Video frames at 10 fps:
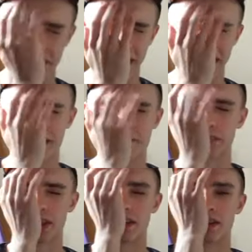was I saying?
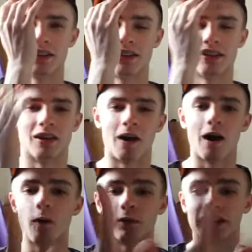Oh,
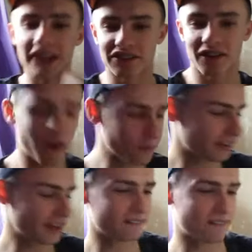yes. I was
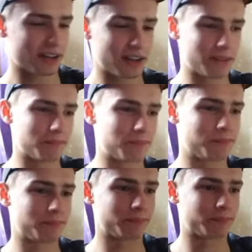saying that
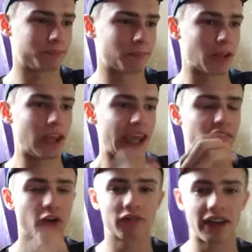indirect
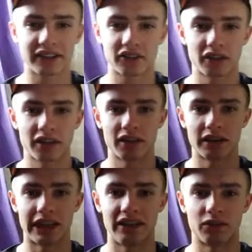
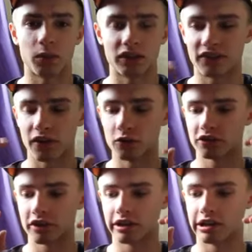is one of
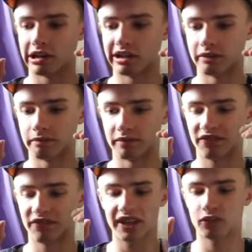those
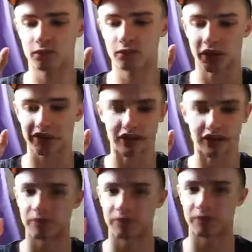things, like I
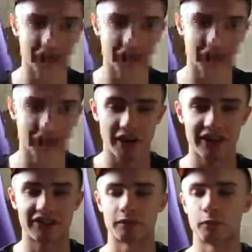said, about direct
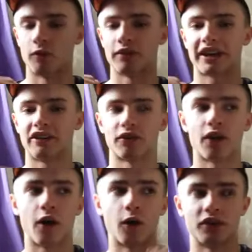address, more of a case
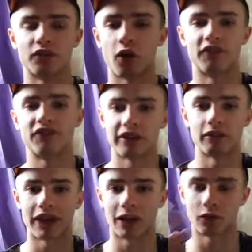of, oh, you've got to
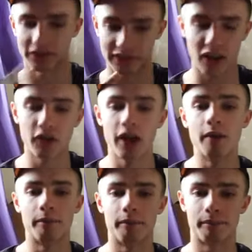figure it out yourself.
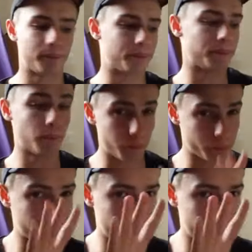But like I